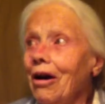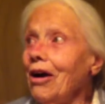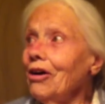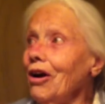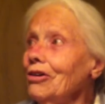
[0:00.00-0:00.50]

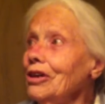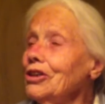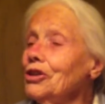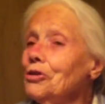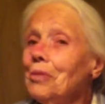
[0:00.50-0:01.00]
I hardly
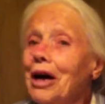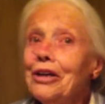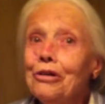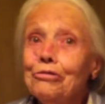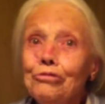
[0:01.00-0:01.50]
knew
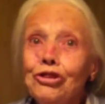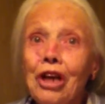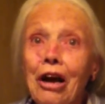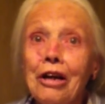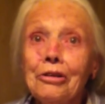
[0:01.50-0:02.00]
my own
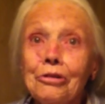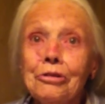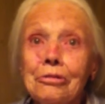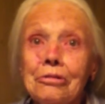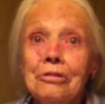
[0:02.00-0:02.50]

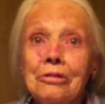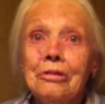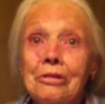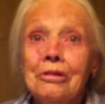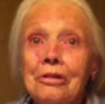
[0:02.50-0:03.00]
child.
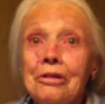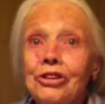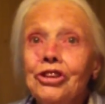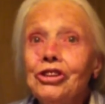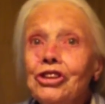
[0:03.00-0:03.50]

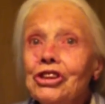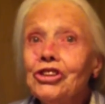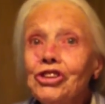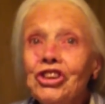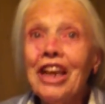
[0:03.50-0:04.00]
She
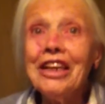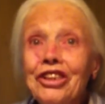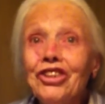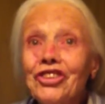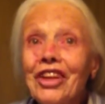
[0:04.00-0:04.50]
just
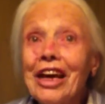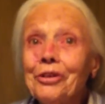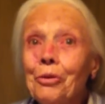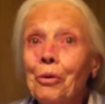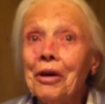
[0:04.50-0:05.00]
changed
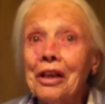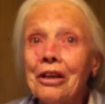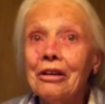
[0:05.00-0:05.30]
that quick.